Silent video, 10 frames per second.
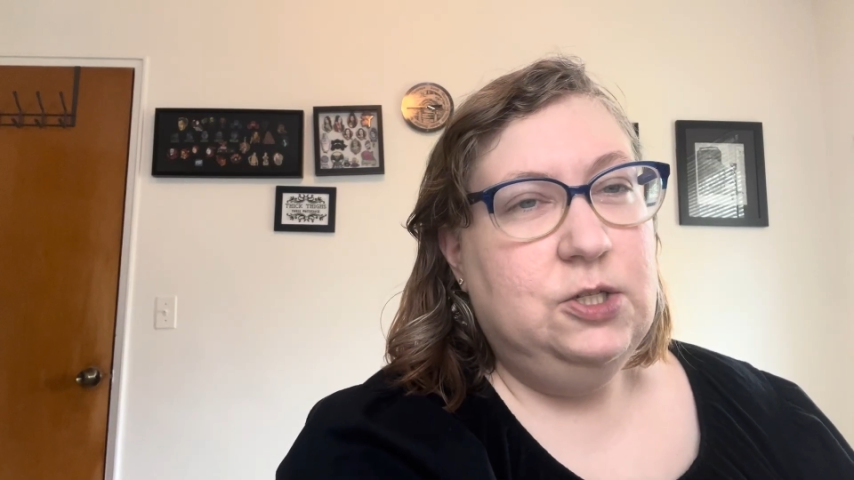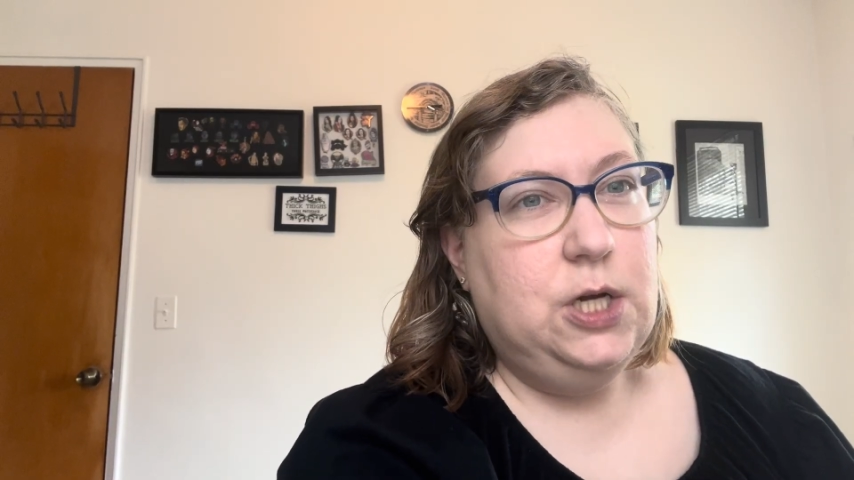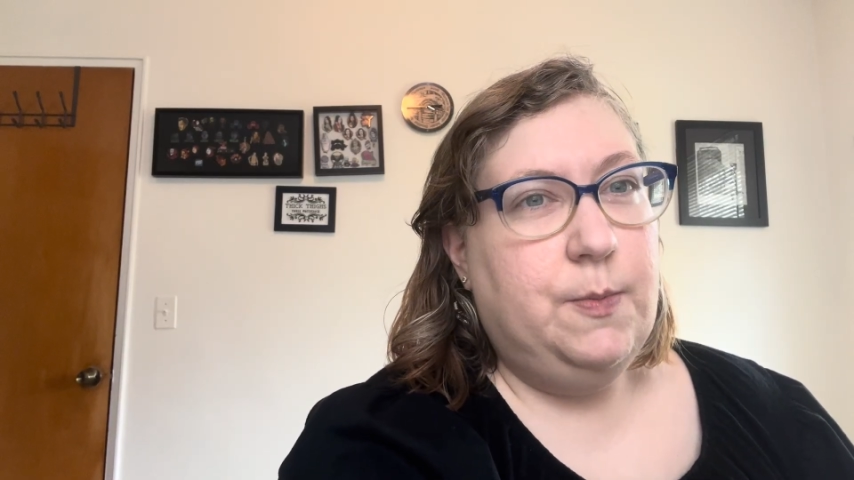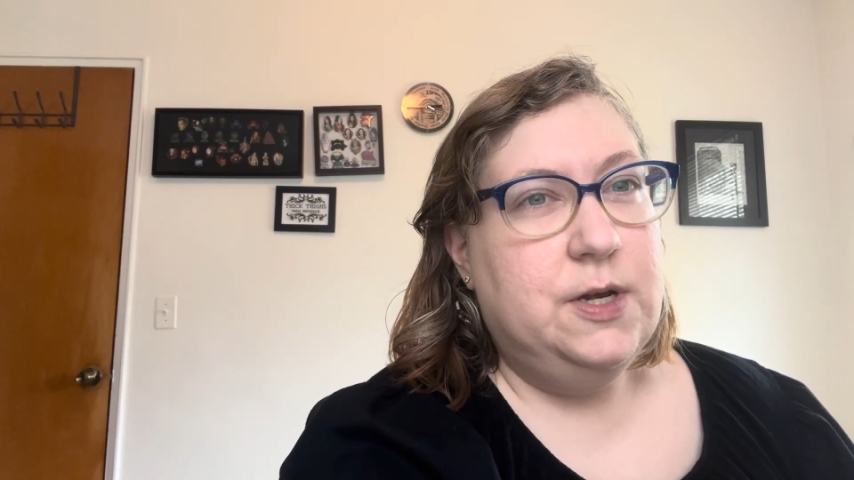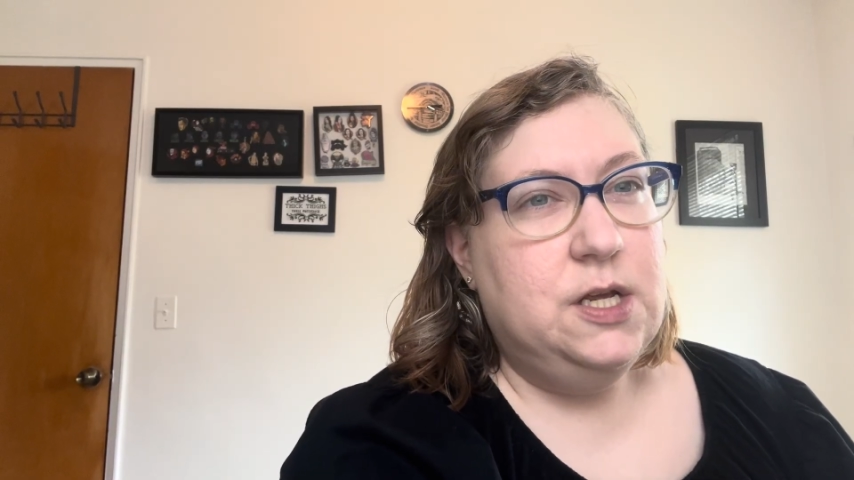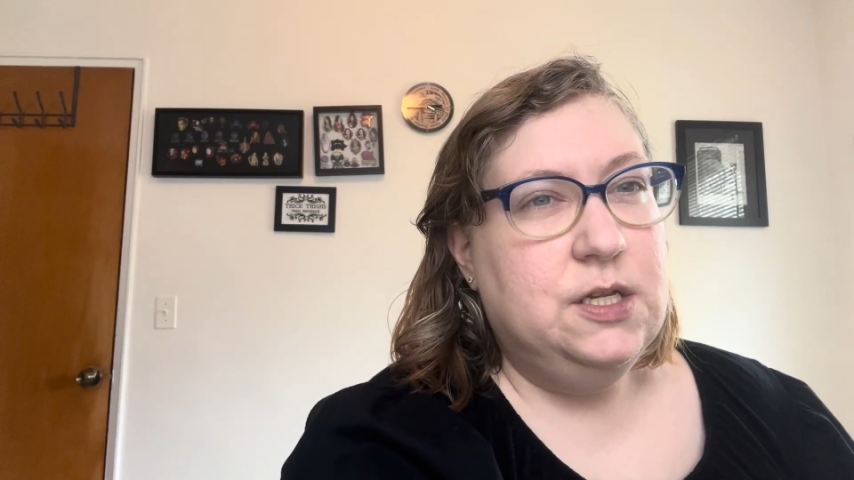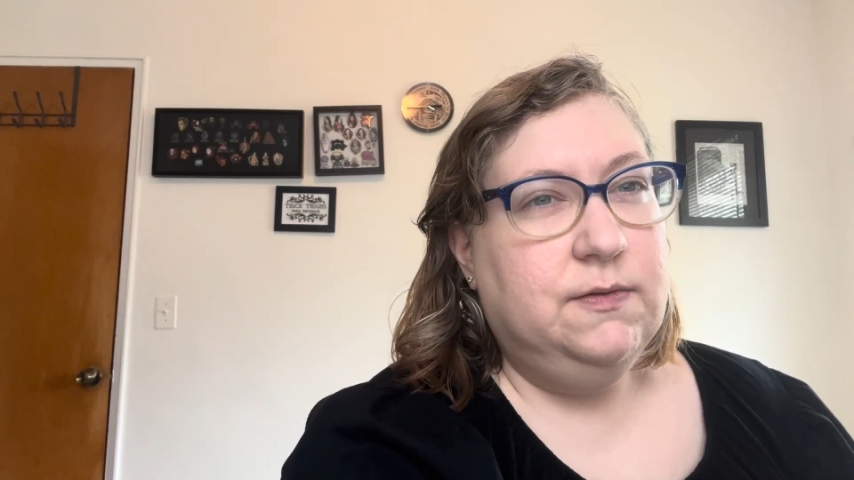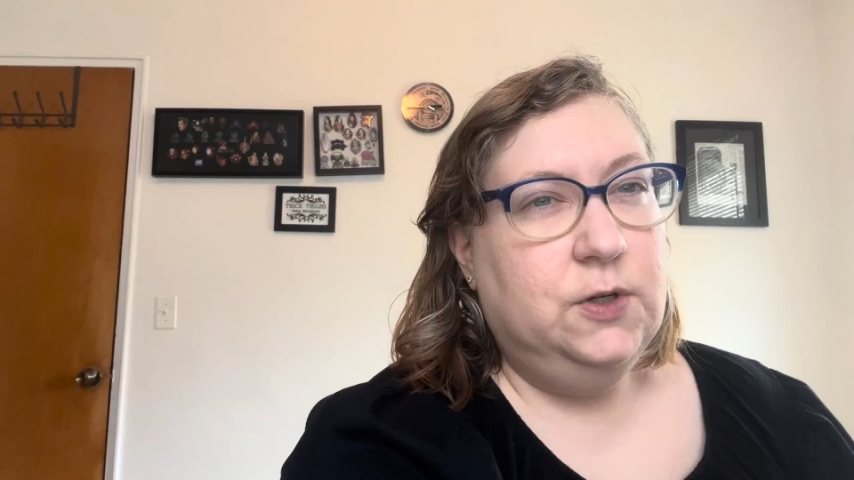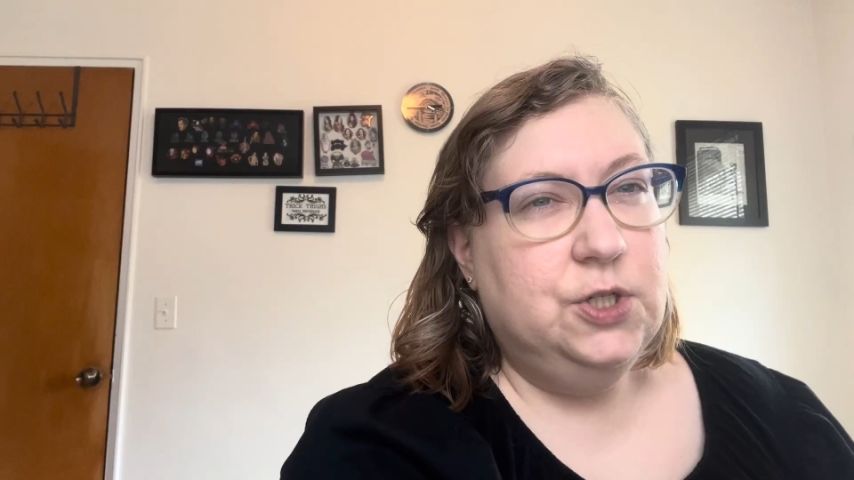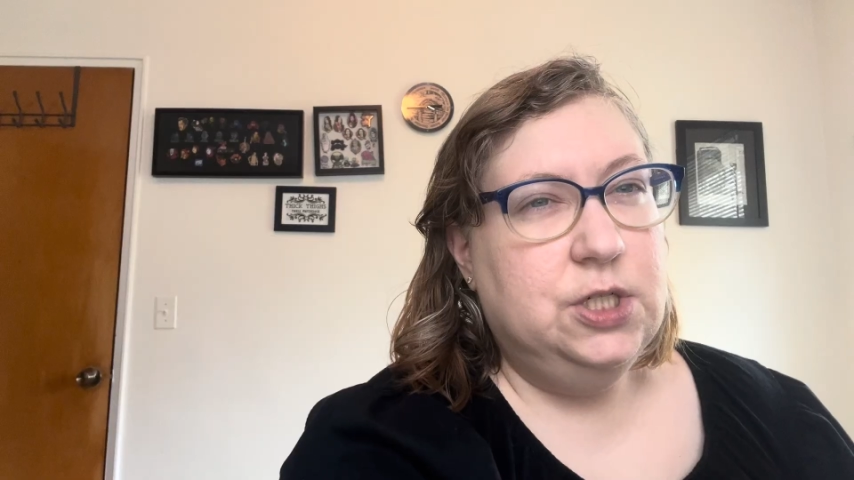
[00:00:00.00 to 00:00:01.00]
Japanese
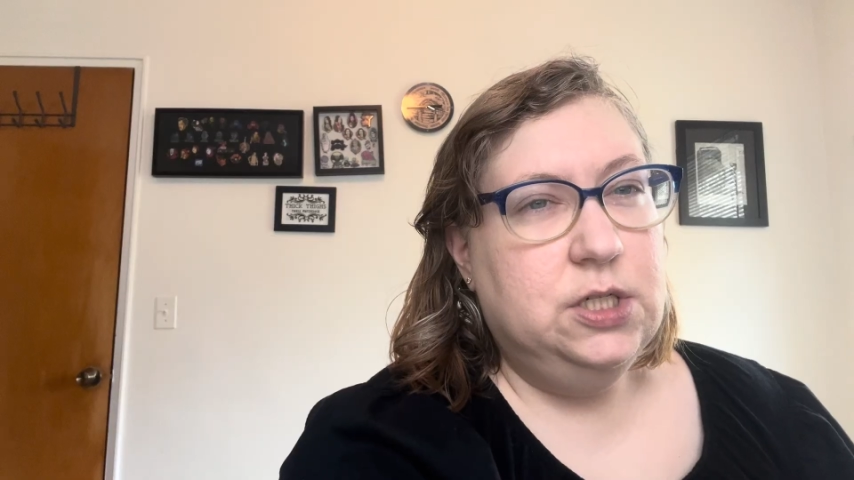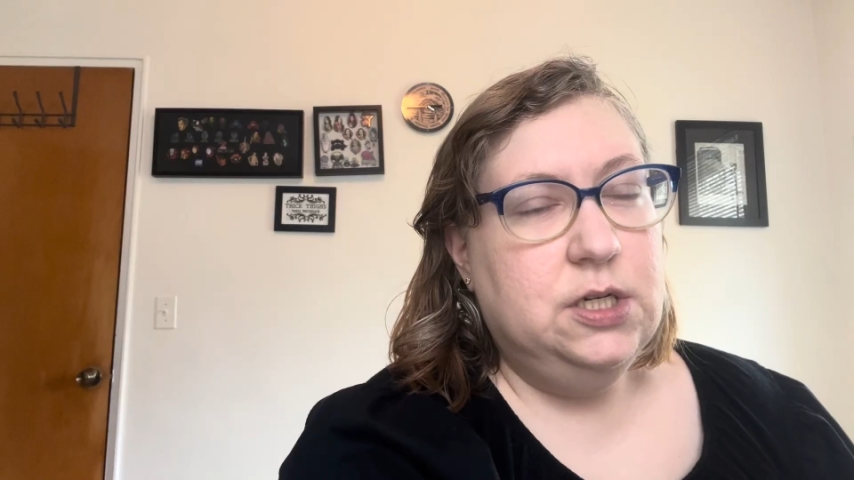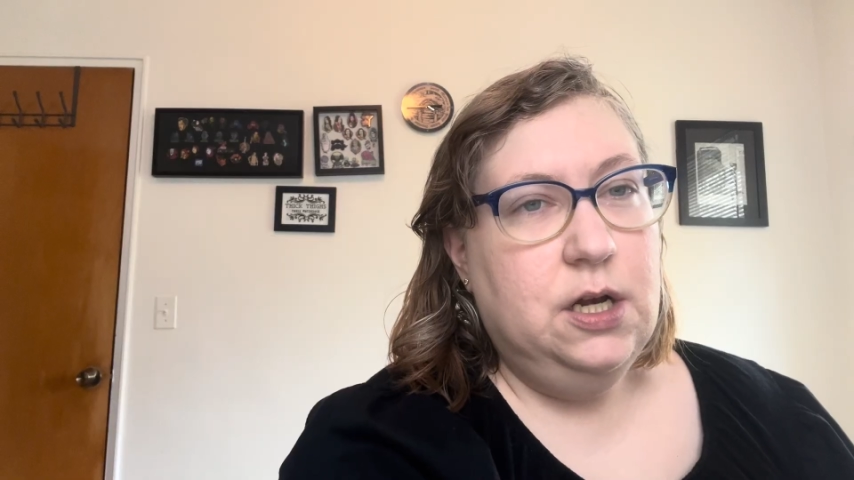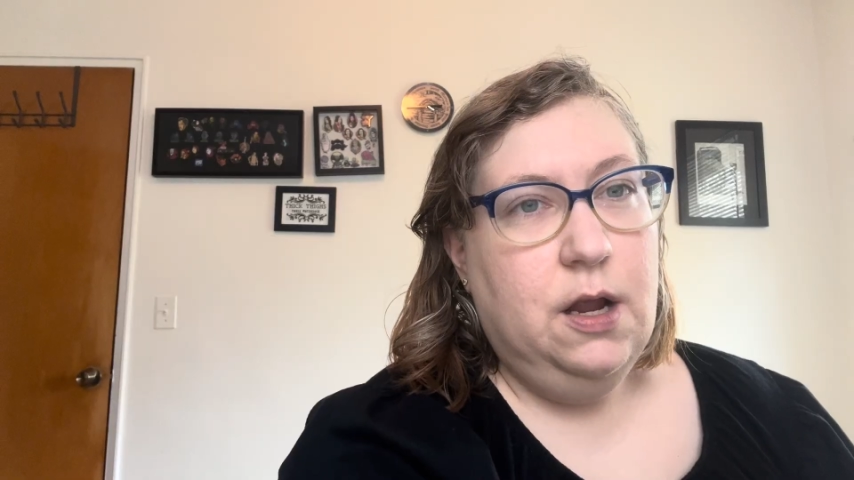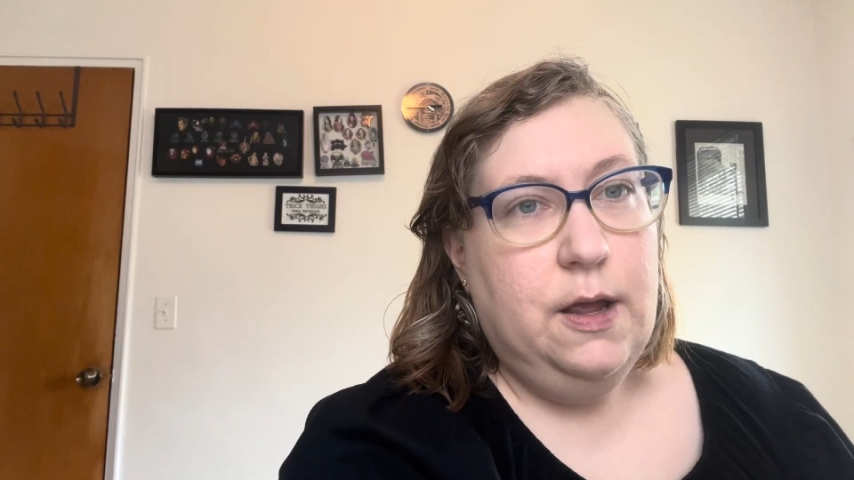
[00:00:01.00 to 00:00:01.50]
version.